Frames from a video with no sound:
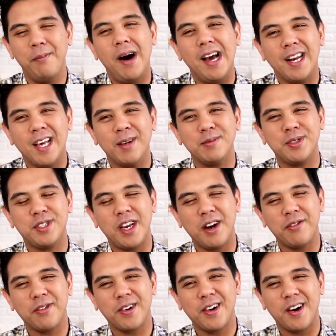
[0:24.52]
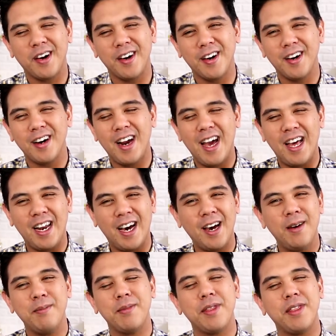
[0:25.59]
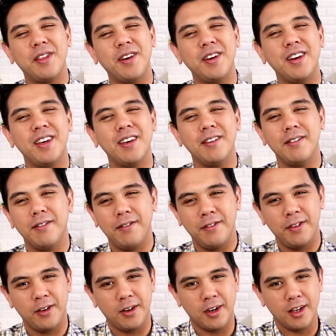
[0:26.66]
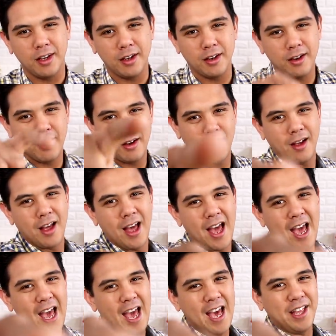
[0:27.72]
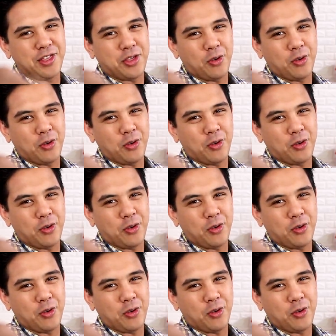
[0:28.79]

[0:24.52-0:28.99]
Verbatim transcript: My name's Jennifer Garner and I'm 30, flirty, and